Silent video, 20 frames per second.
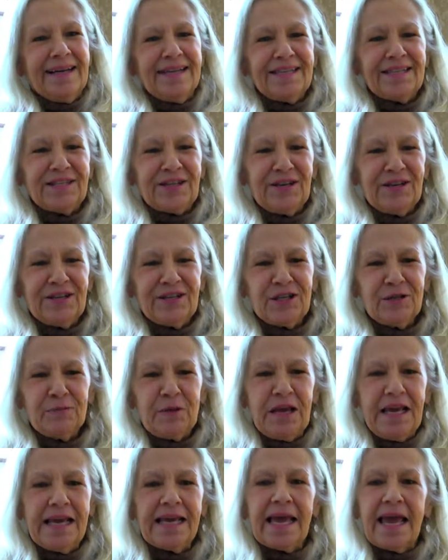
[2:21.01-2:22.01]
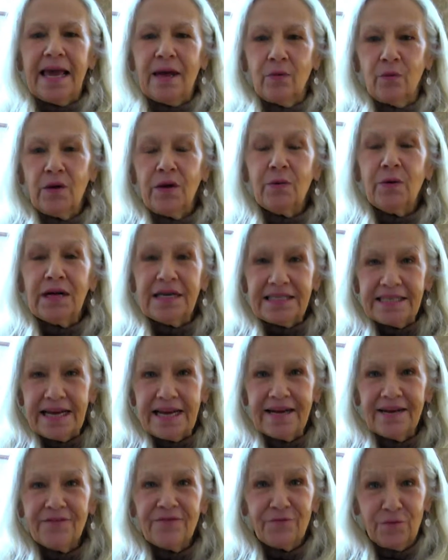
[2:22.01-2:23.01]
so to speak, and we went
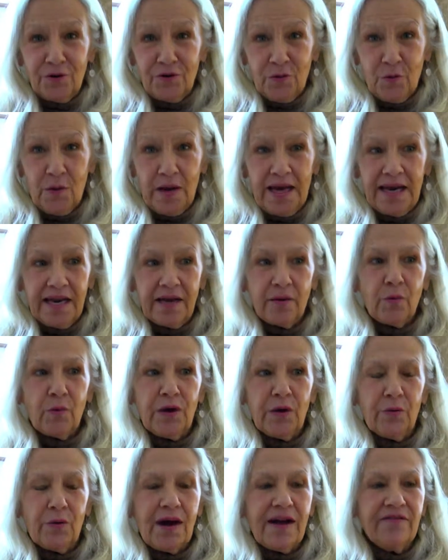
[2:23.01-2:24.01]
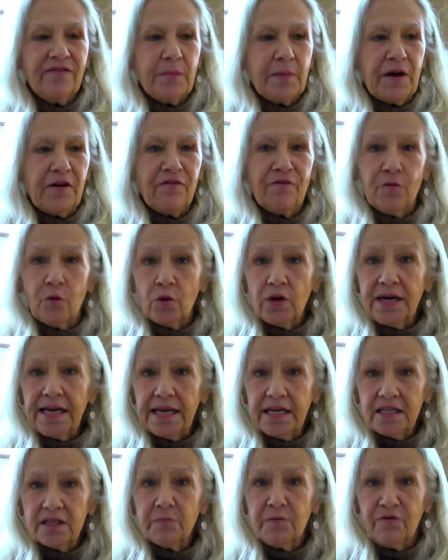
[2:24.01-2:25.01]
down for the wedding. We arrived about 4
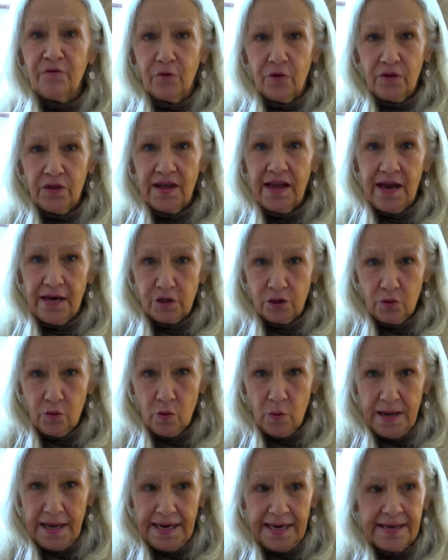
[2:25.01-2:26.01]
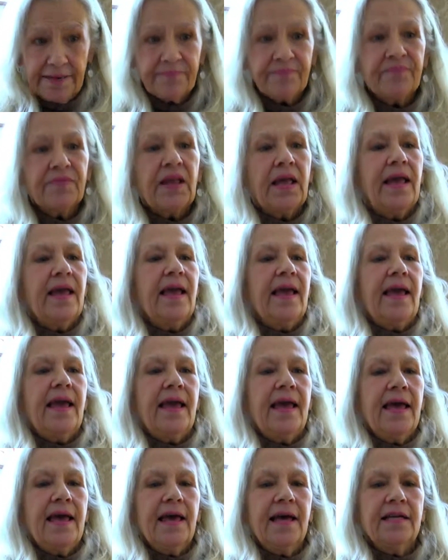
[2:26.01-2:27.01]
days before the actual wedding,
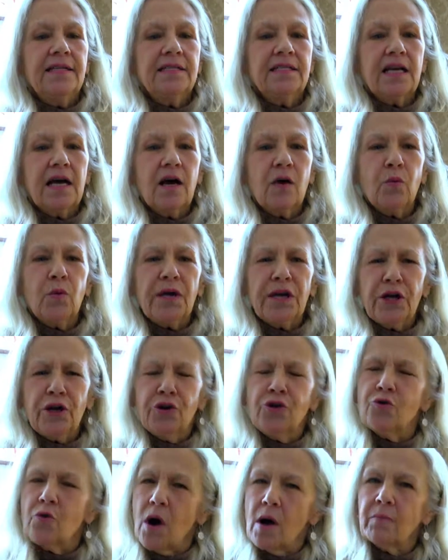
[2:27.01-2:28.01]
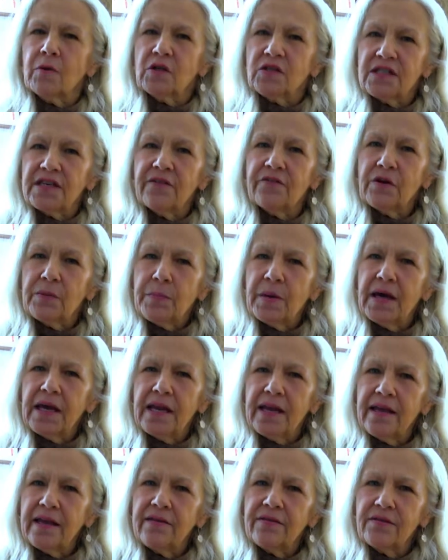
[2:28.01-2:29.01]
and we knew almost
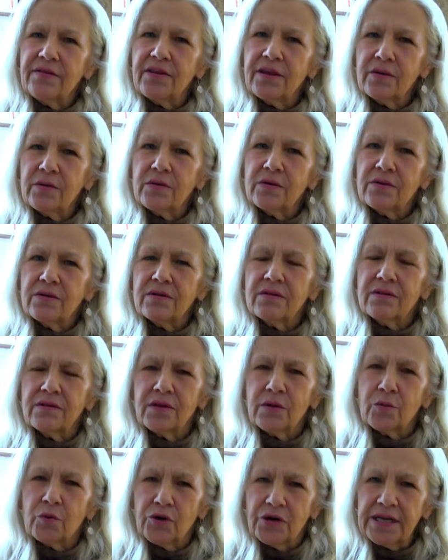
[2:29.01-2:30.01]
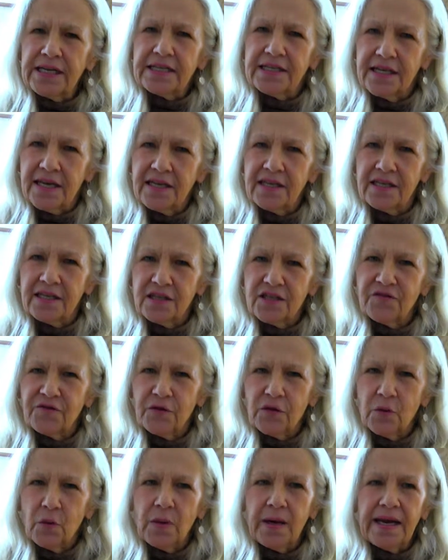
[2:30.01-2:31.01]
everybody that were in attendance
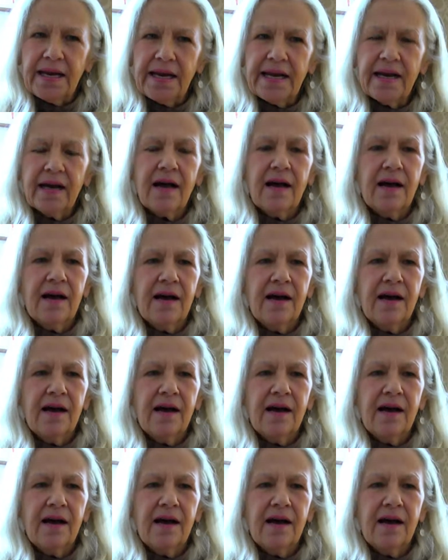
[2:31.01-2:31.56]
for the wedding.